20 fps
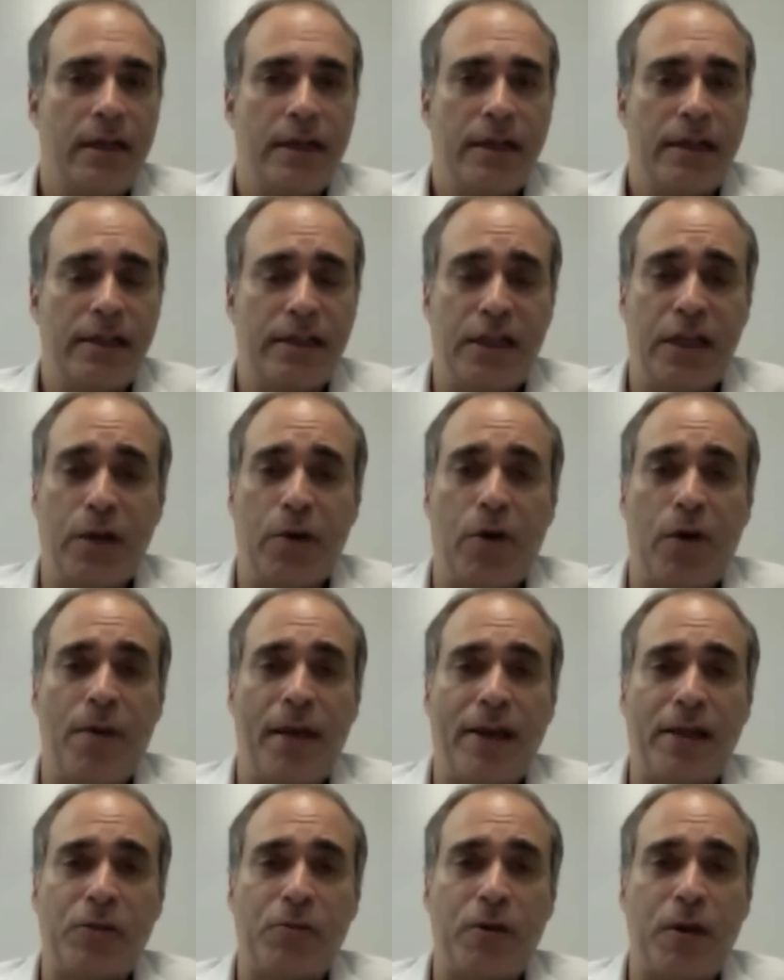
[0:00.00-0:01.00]
See you all
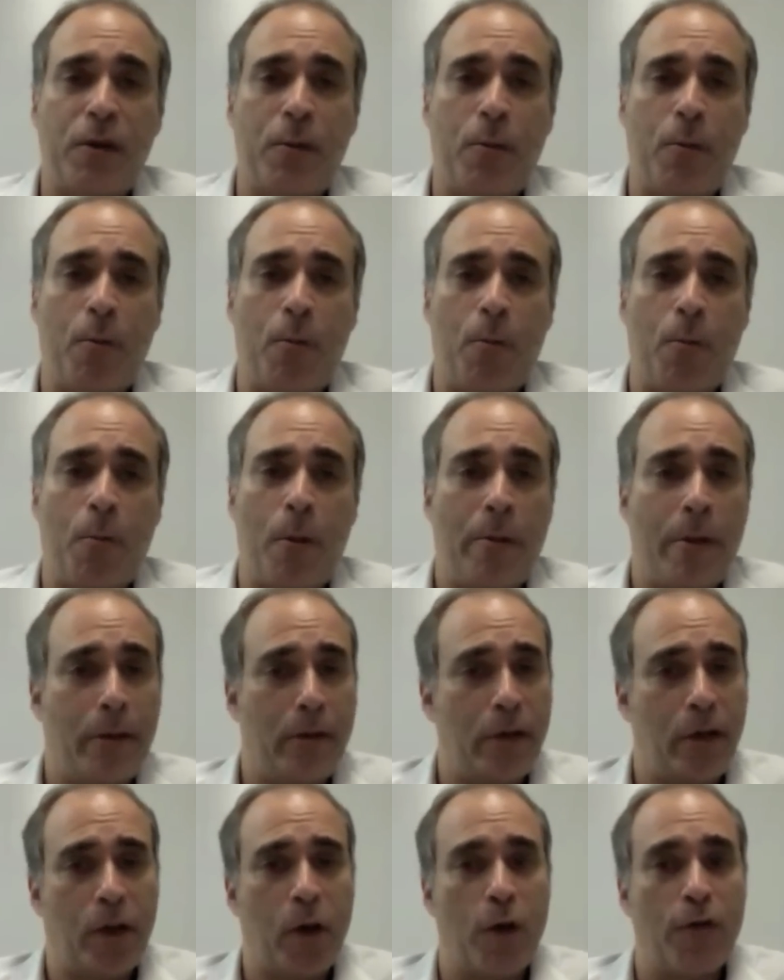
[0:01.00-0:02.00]
next week when we will
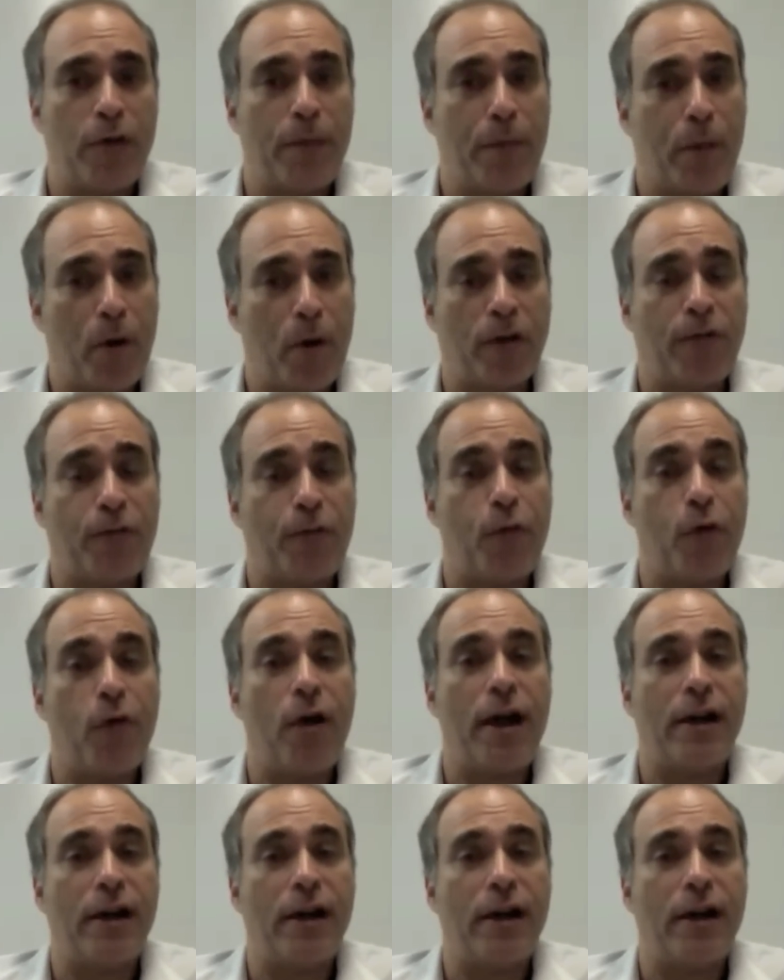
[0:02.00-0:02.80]
look over Part 4